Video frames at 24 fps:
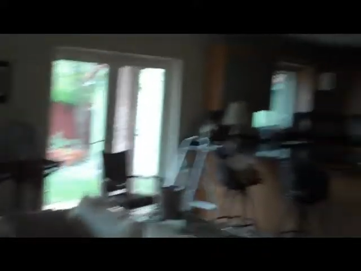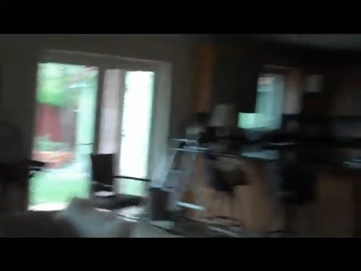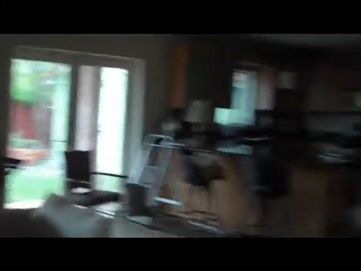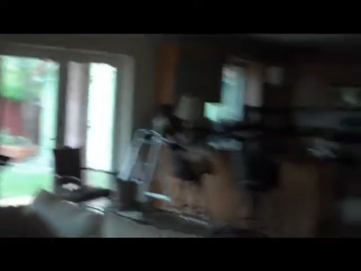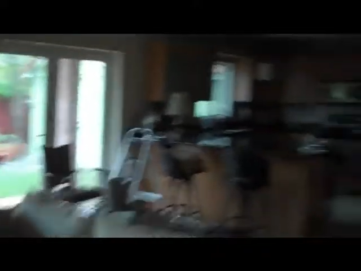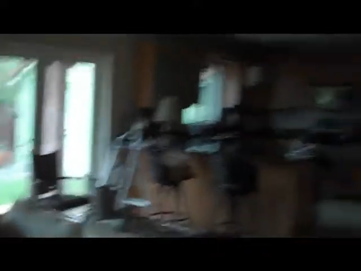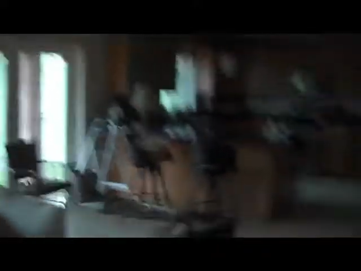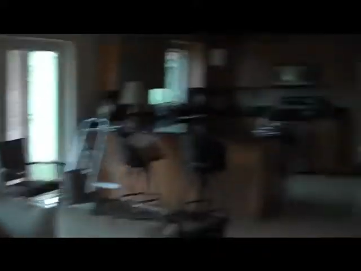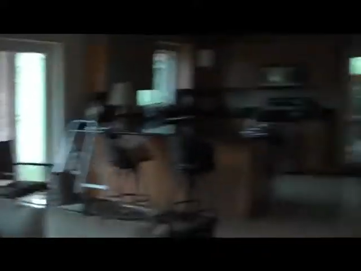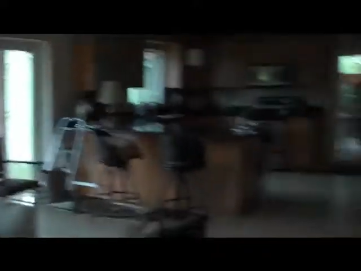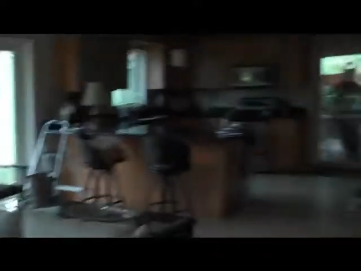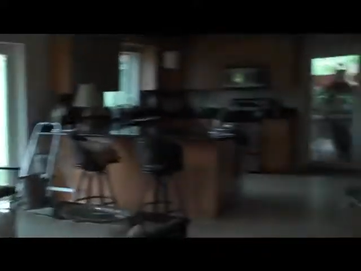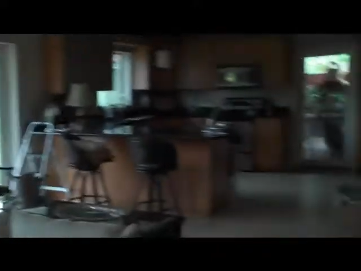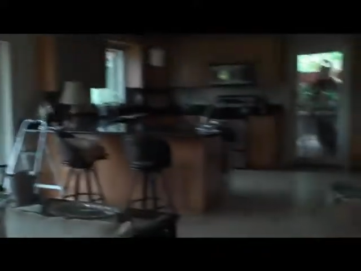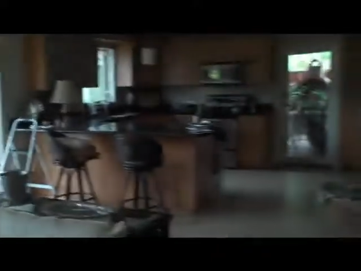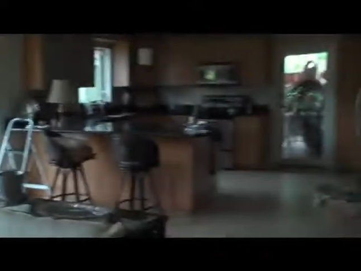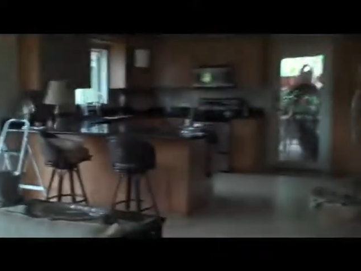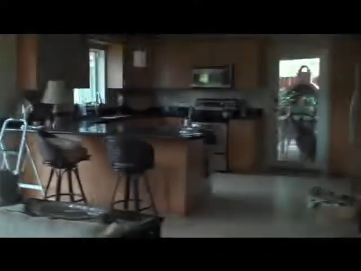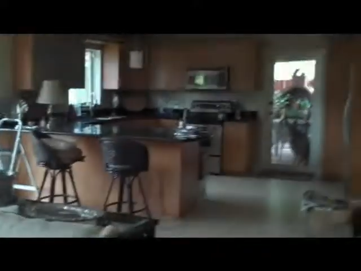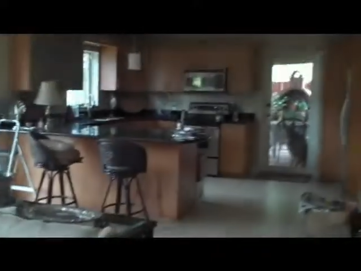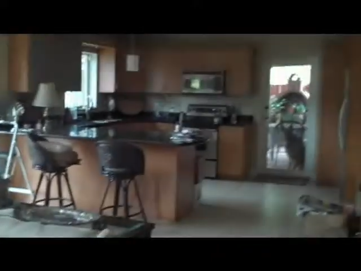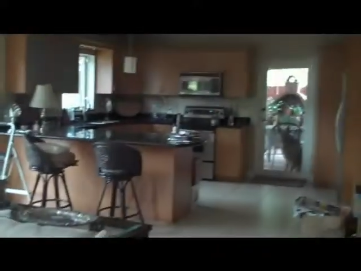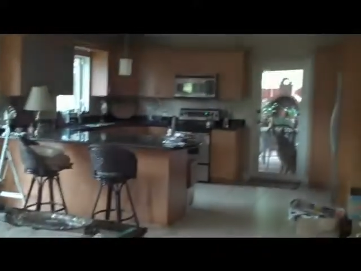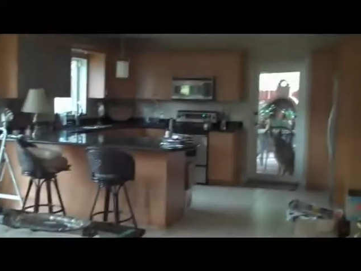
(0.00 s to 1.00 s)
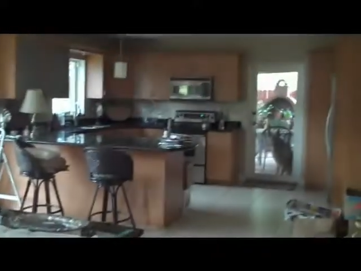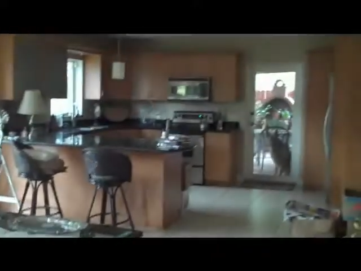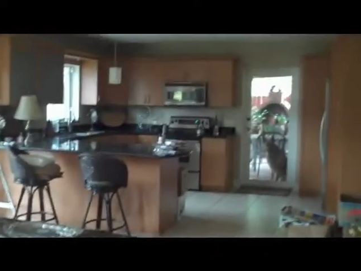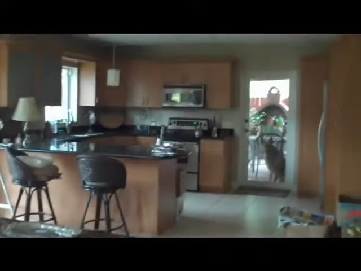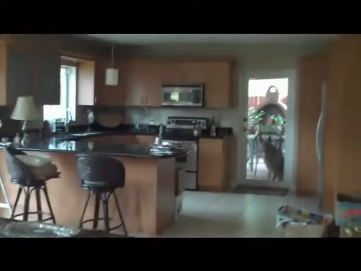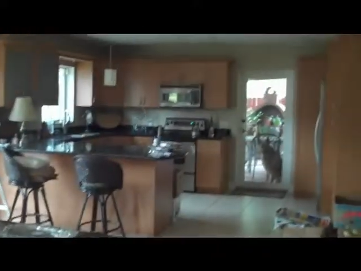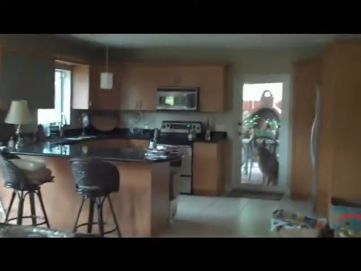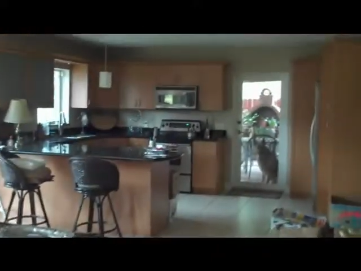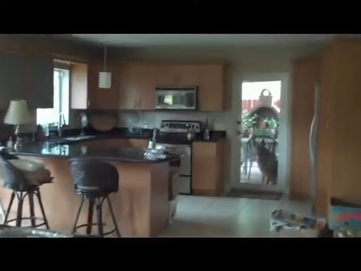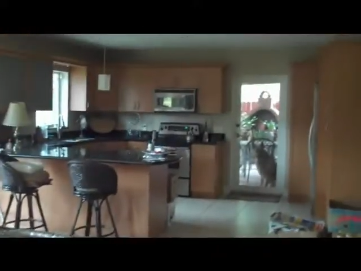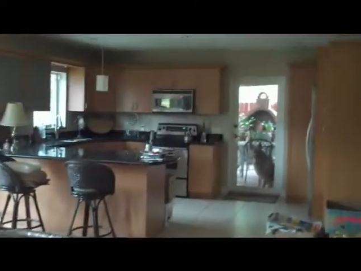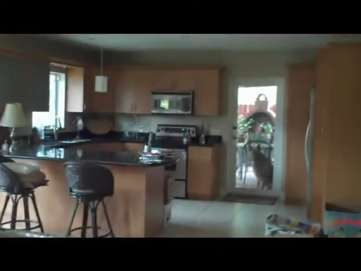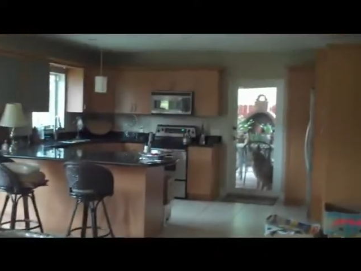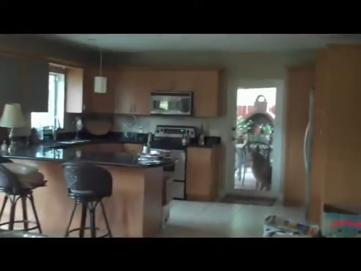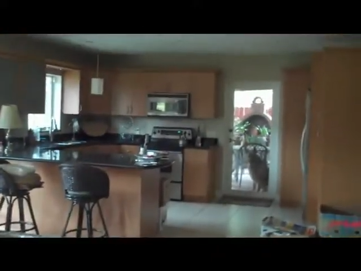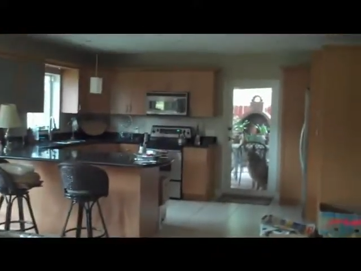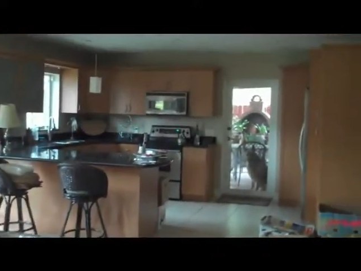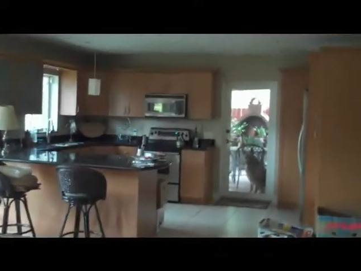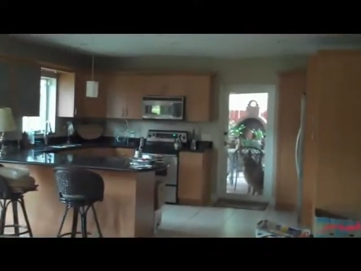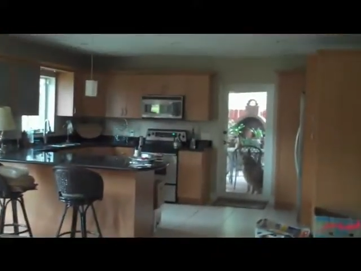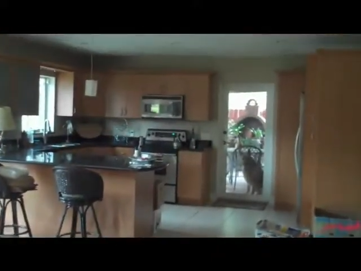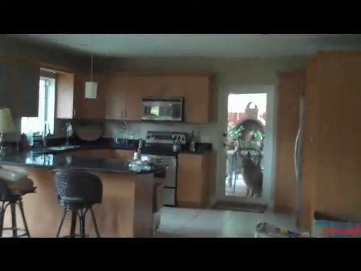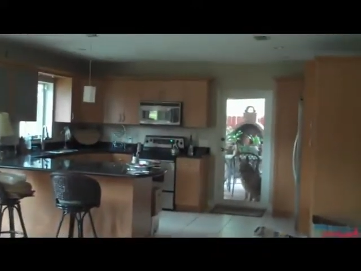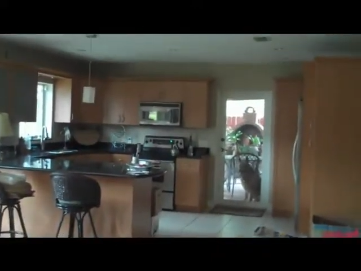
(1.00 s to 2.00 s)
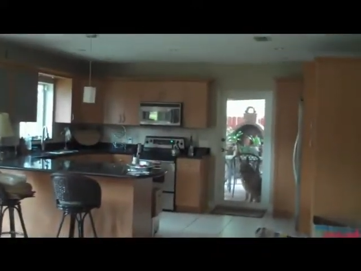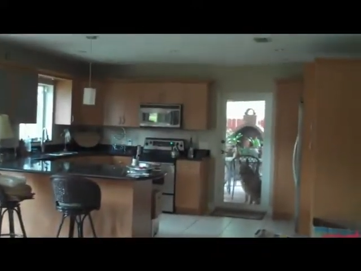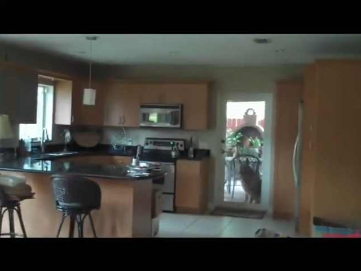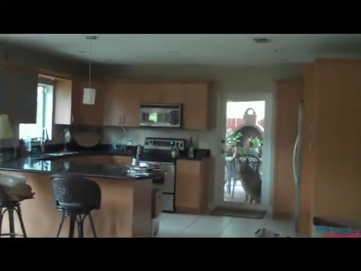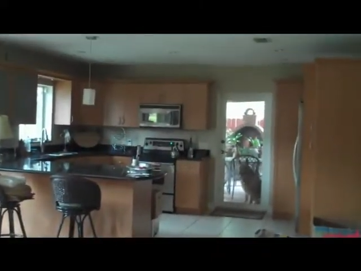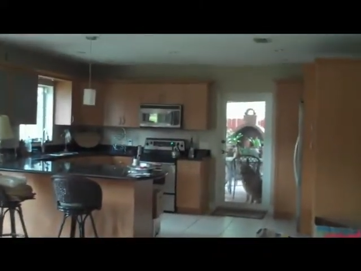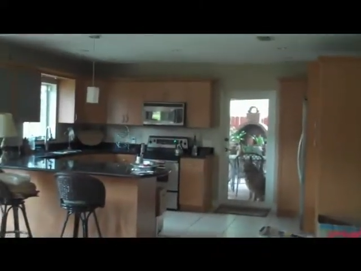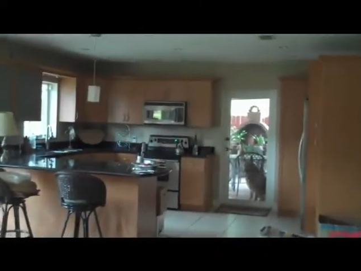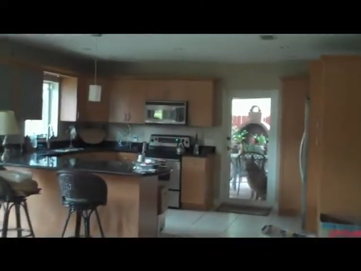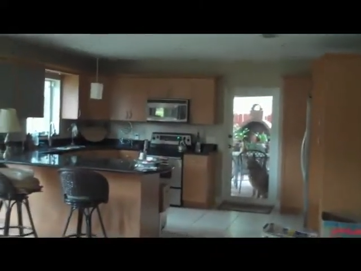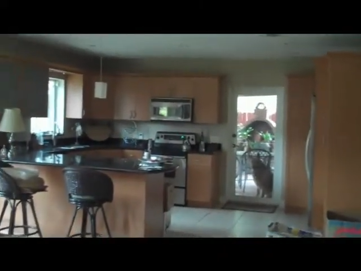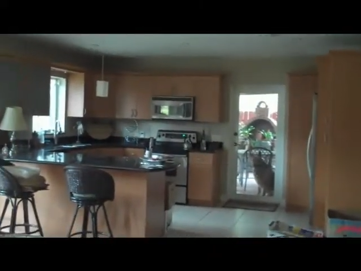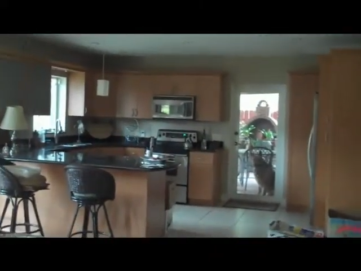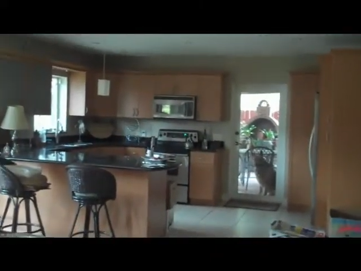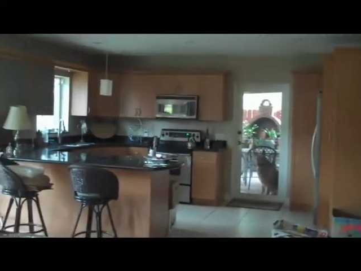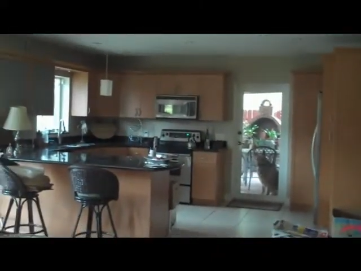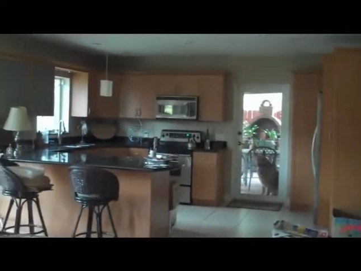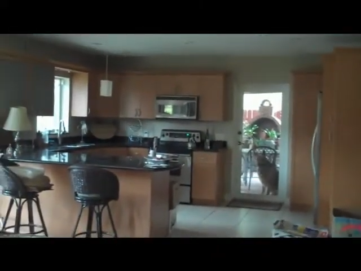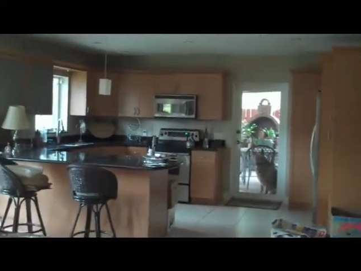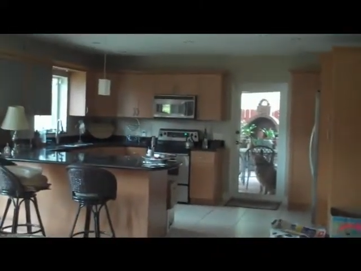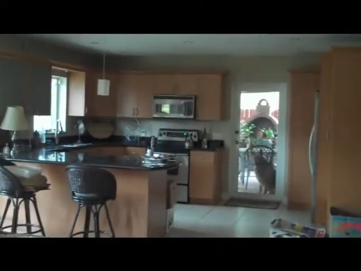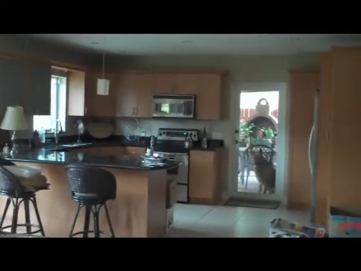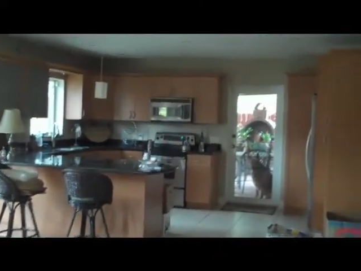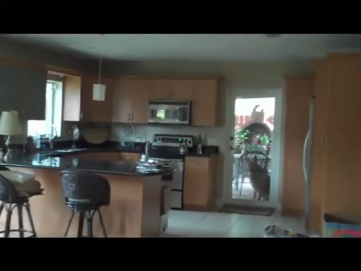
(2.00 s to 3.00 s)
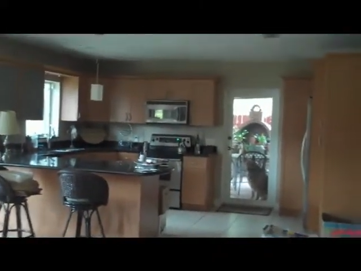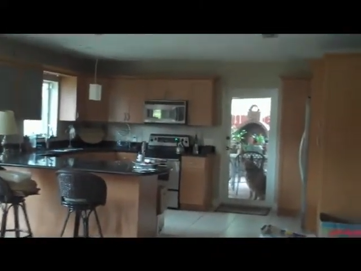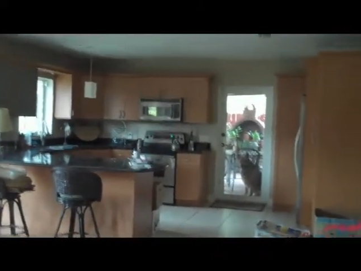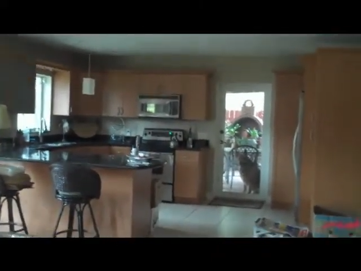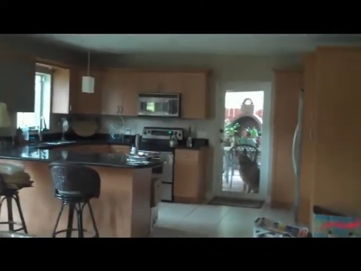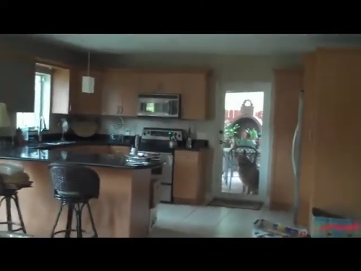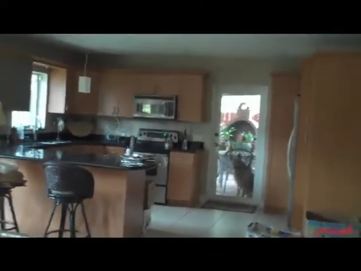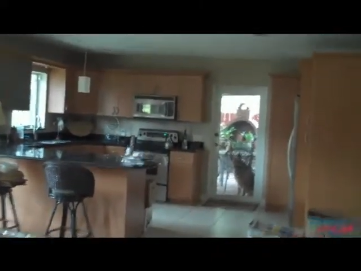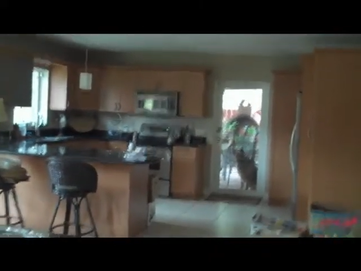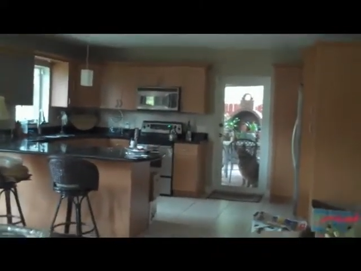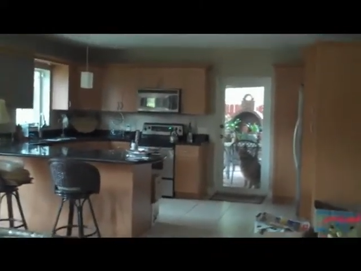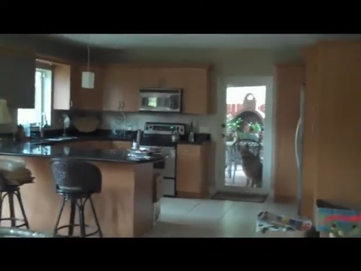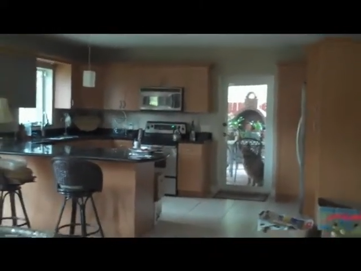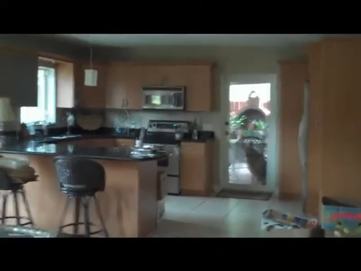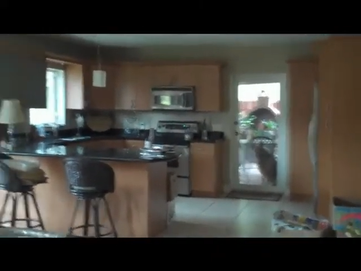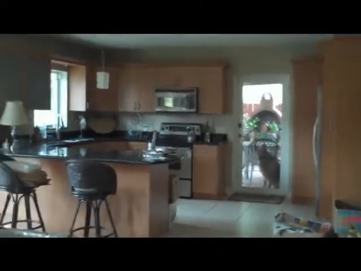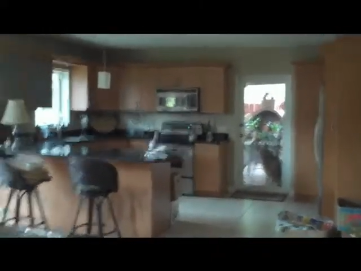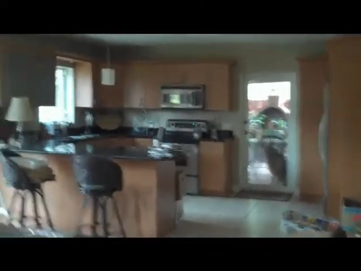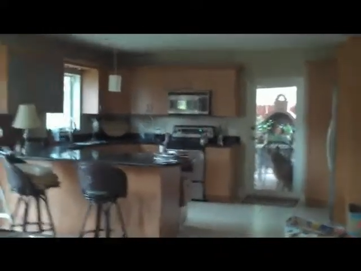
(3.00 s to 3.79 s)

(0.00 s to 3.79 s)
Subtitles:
No face is visible, so there are no lips to read.